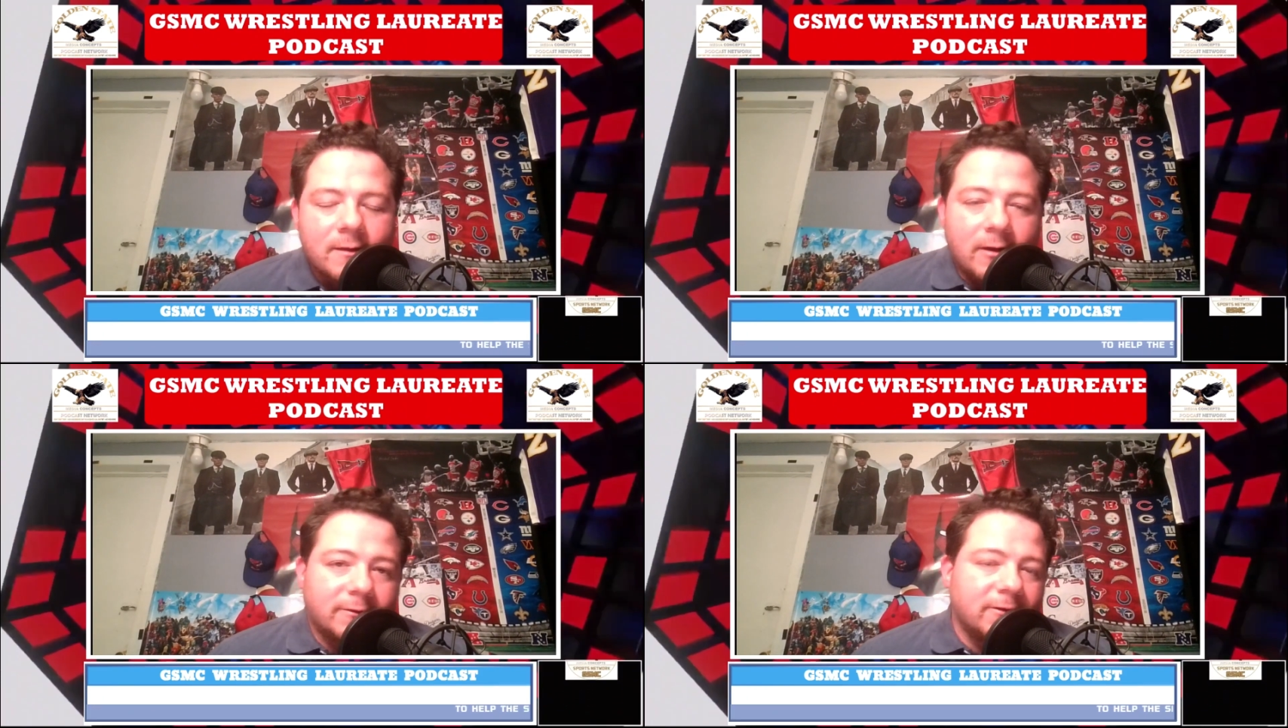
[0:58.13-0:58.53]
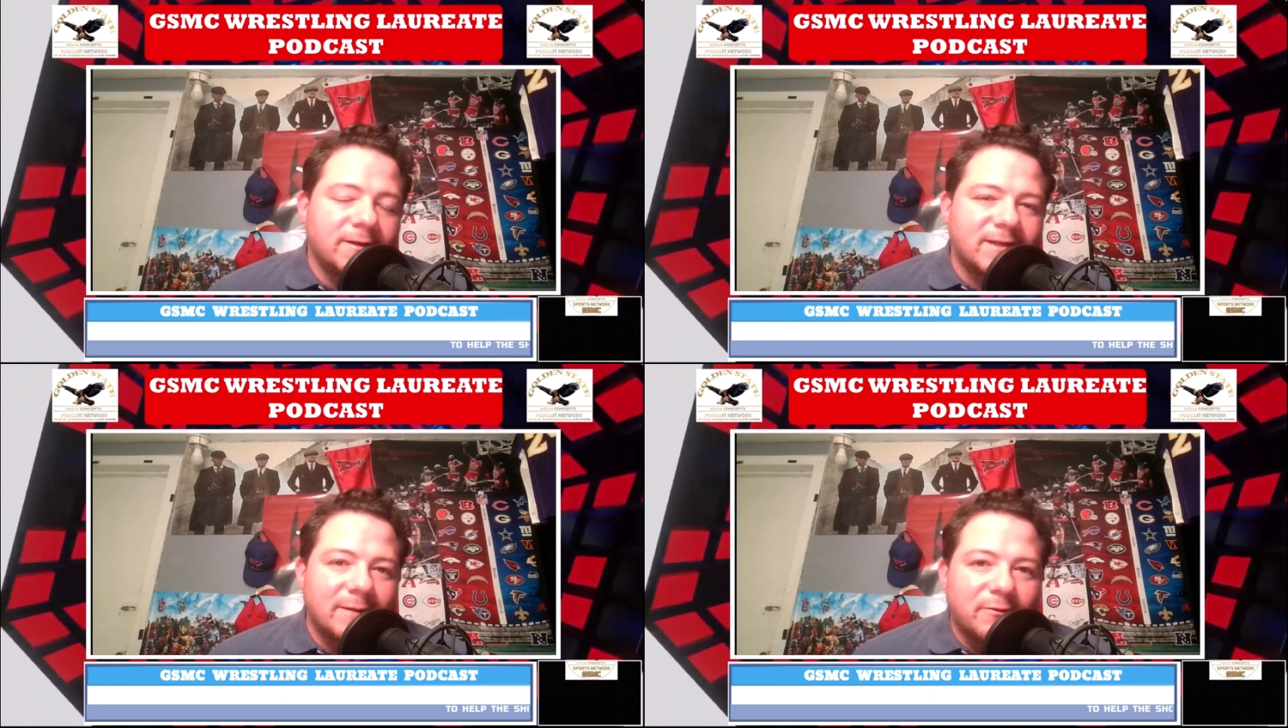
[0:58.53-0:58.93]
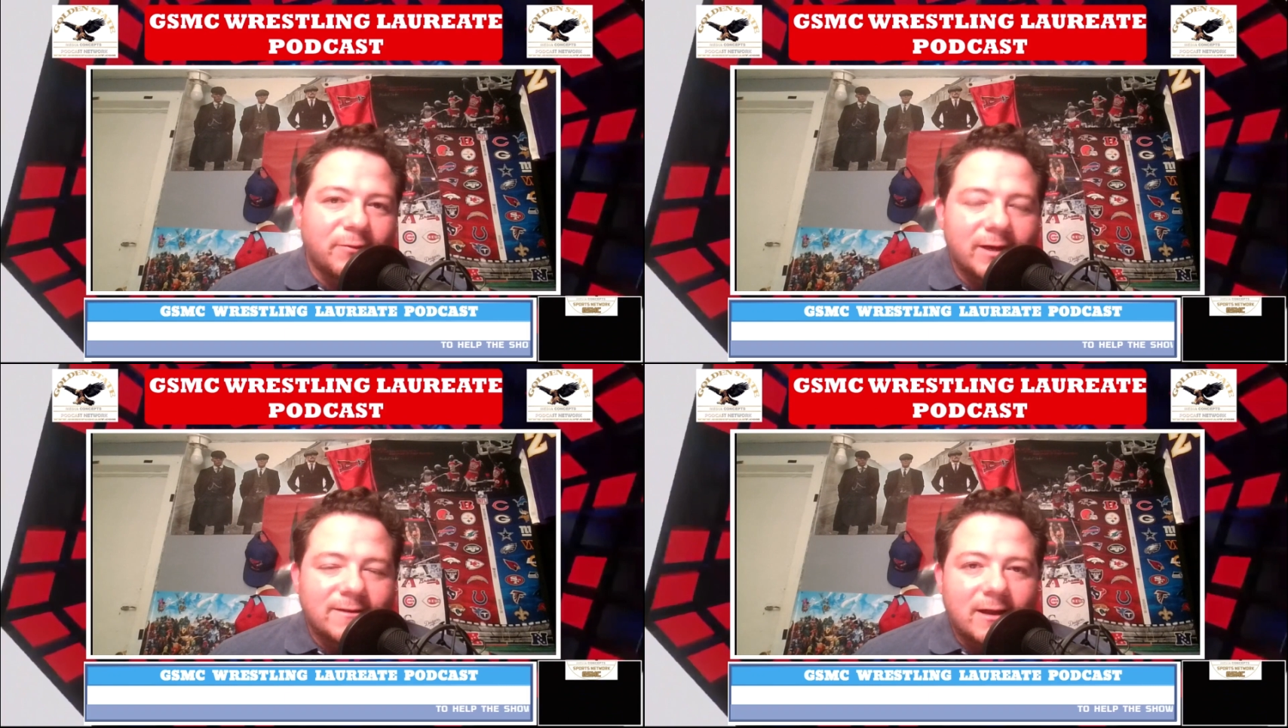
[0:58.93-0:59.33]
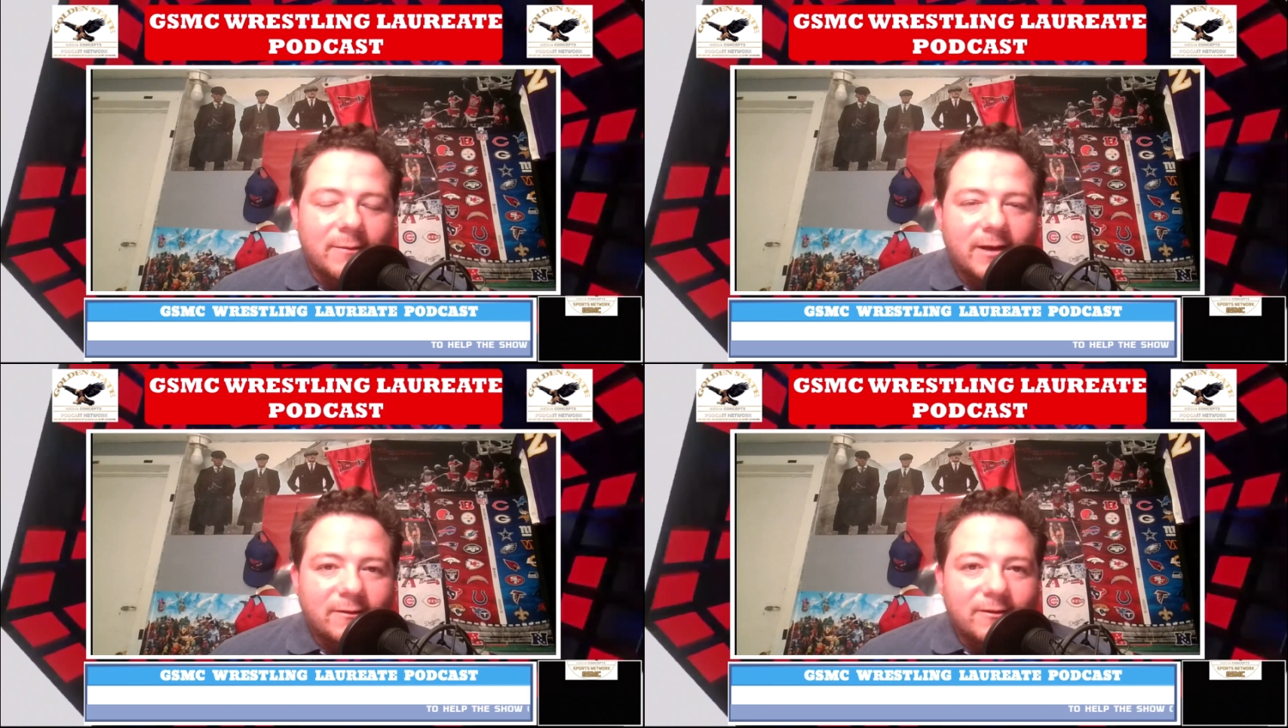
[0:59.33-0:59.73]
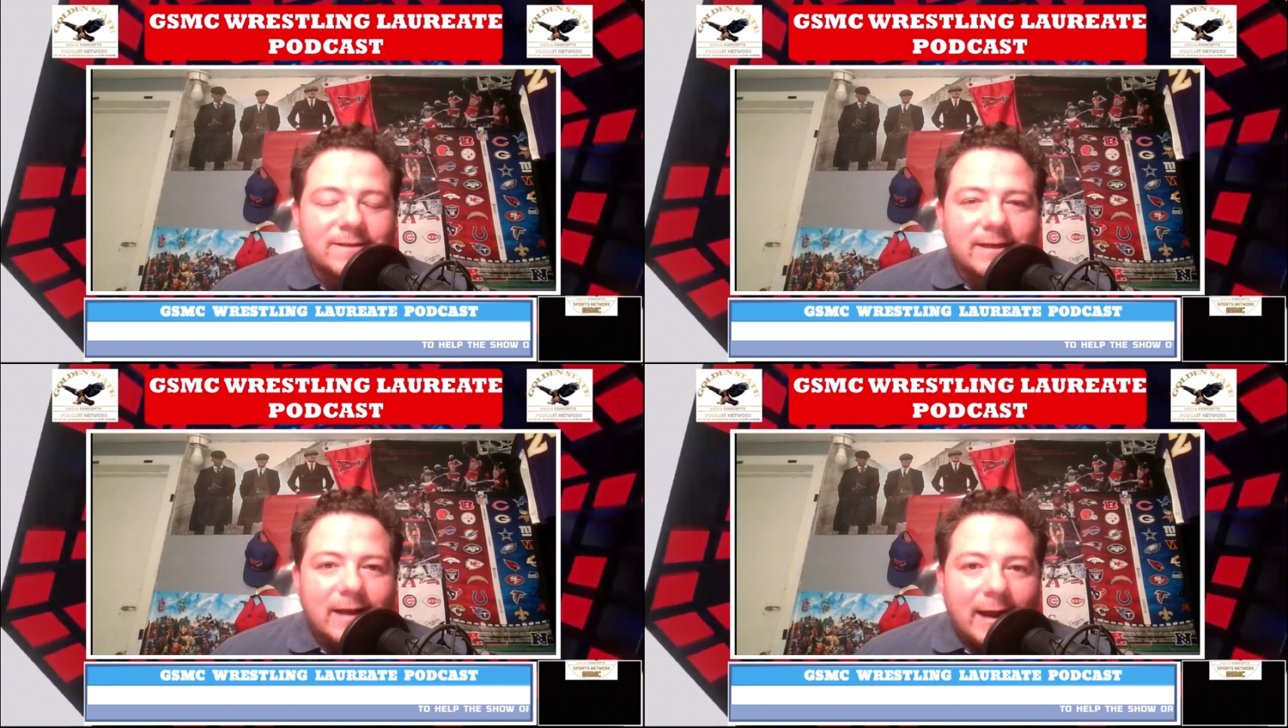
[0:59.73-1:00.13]
Our third segment, we're going to talk about our
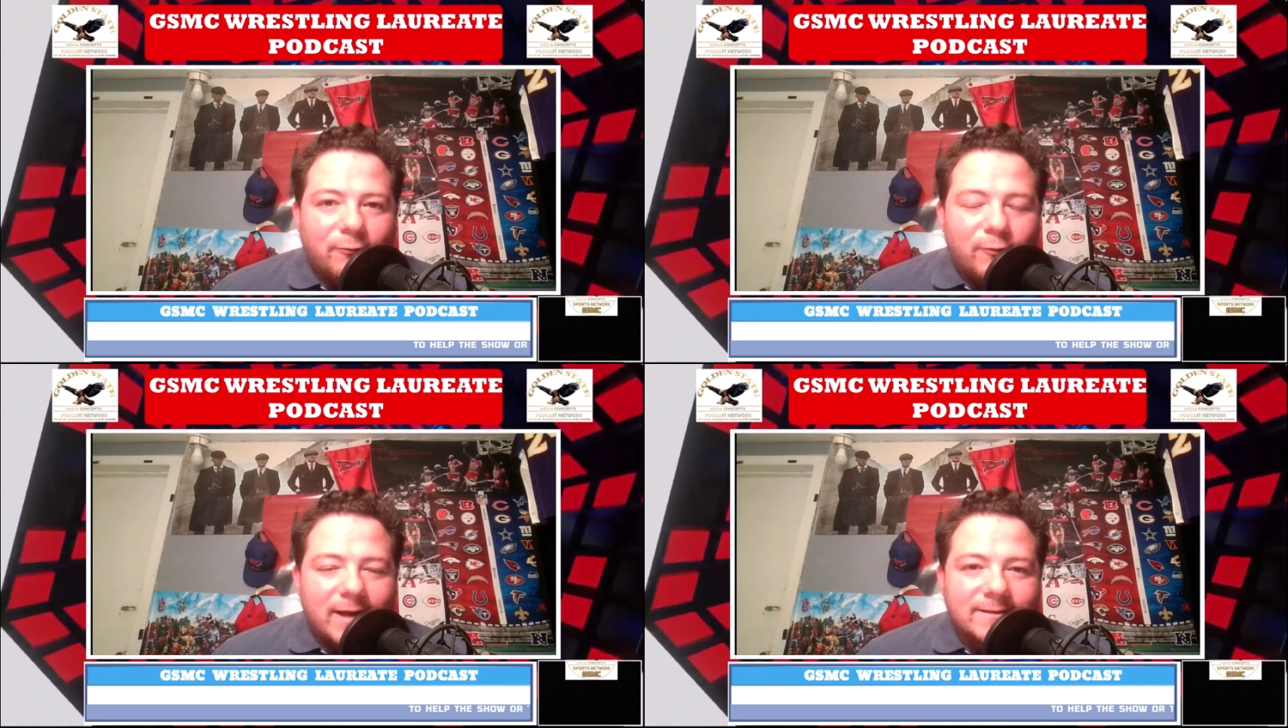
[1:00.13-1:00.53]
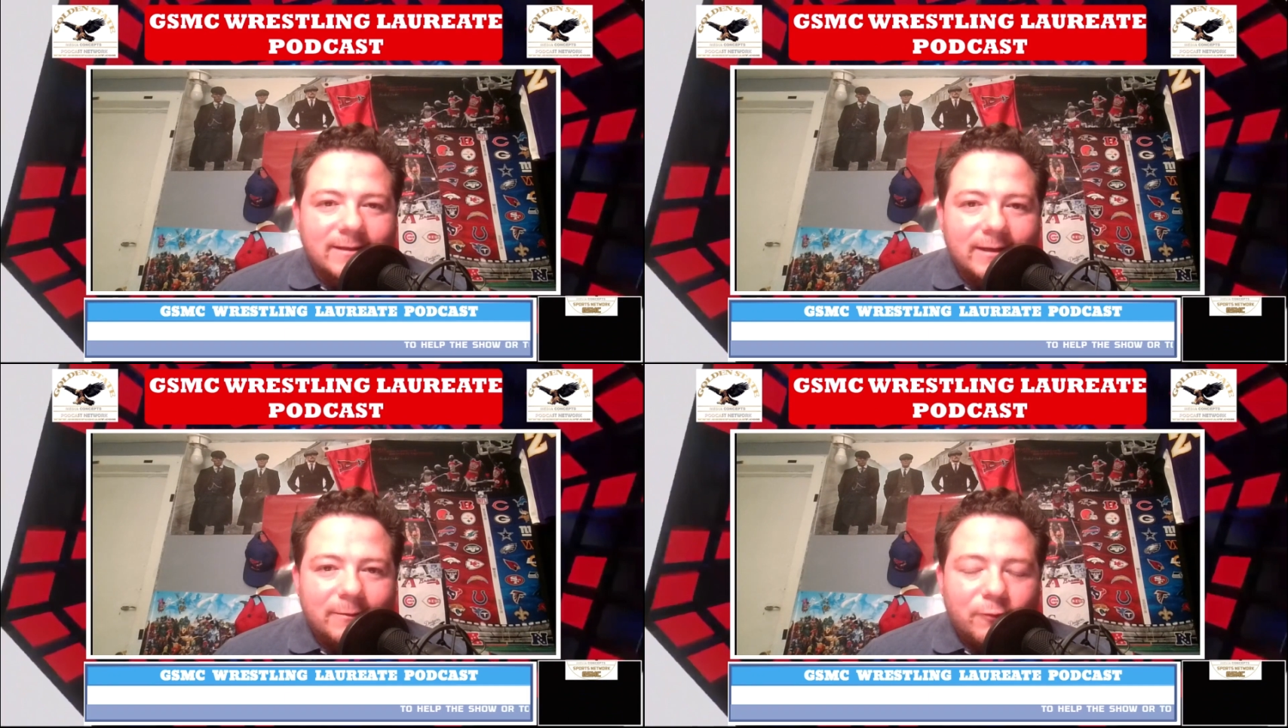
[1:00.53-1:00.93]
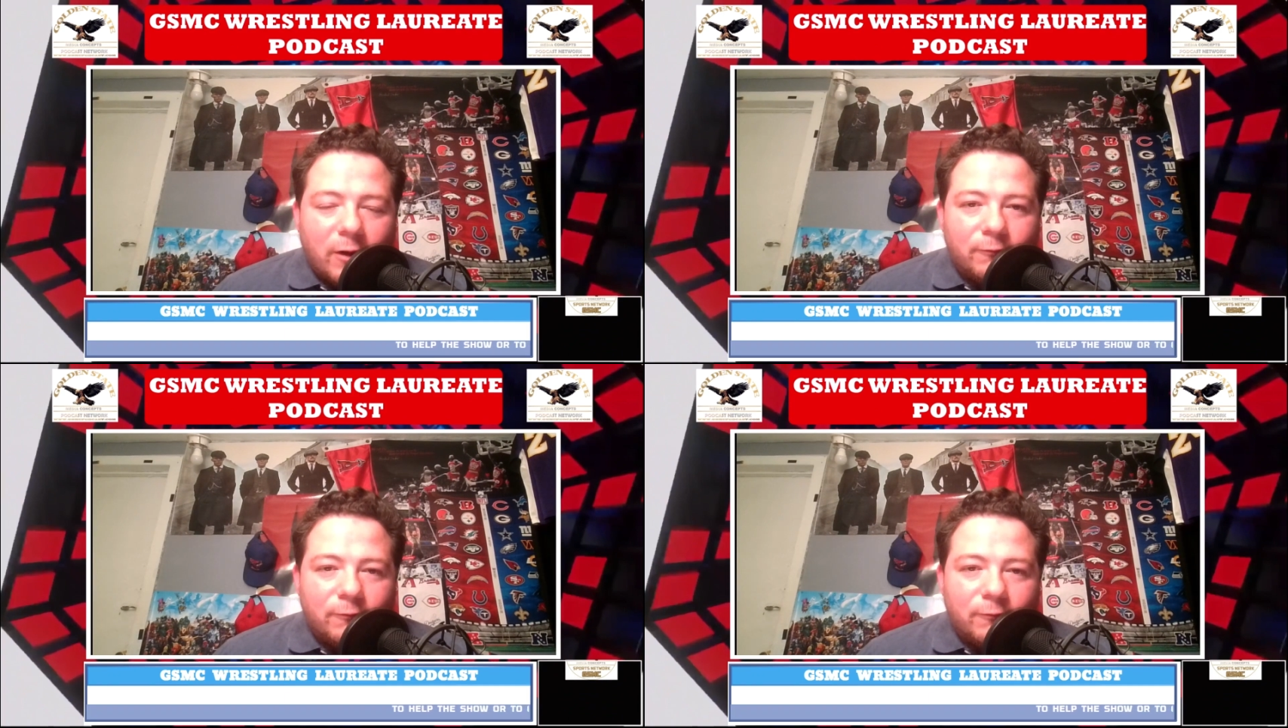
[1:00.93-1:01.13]
Thursday night wrestling uh,